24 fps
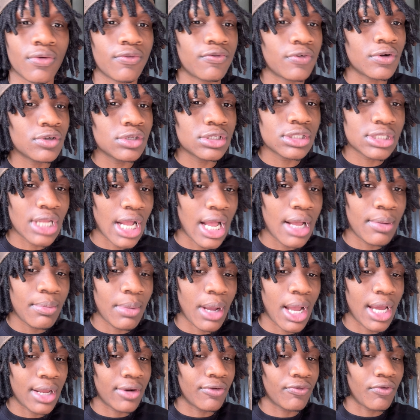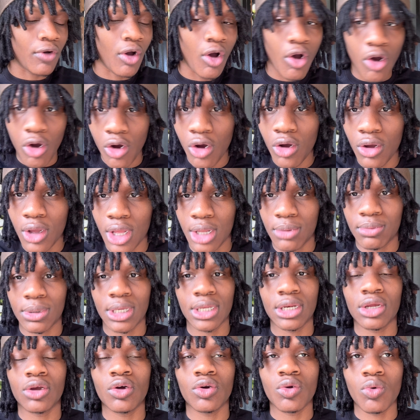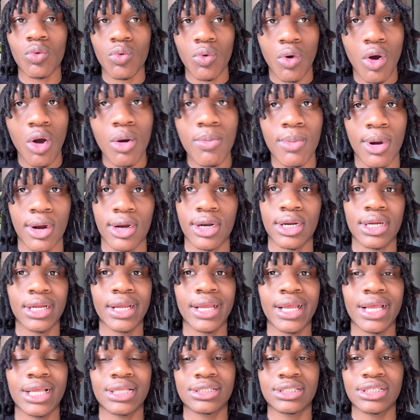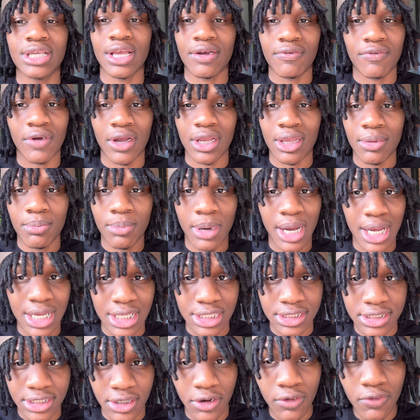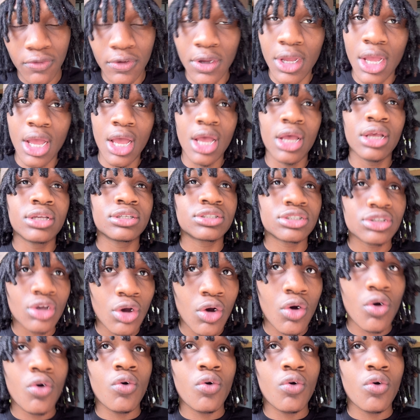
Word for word: first stop out of all, I'm gonna go to Walmart and see if I can buy a shelf. So